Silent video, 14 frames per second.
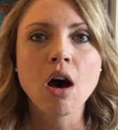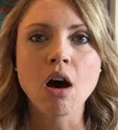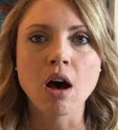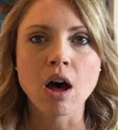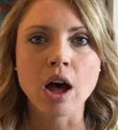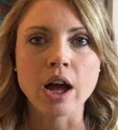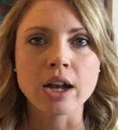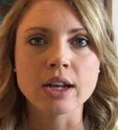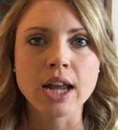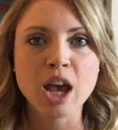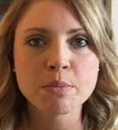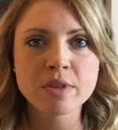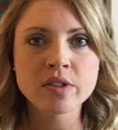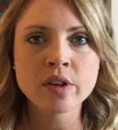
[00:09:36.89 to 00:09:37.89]
on
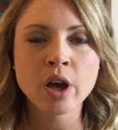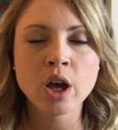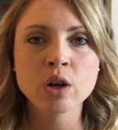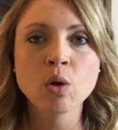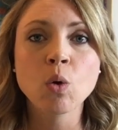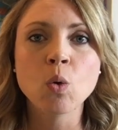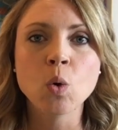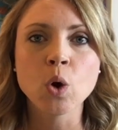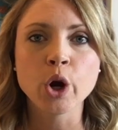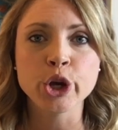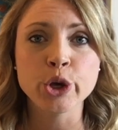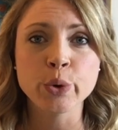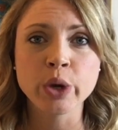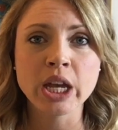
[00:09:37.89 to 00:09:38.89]
Amazon, or
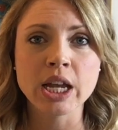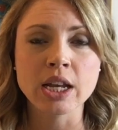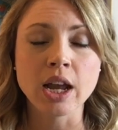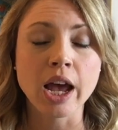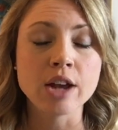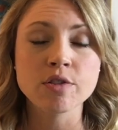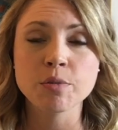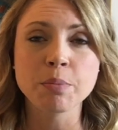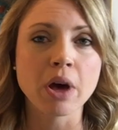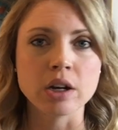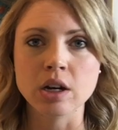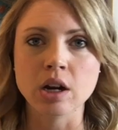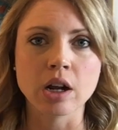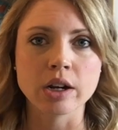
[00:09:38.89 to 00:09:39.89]
I just
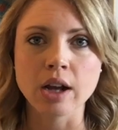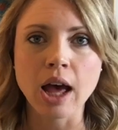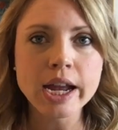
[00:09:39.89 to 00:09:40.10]
bought it on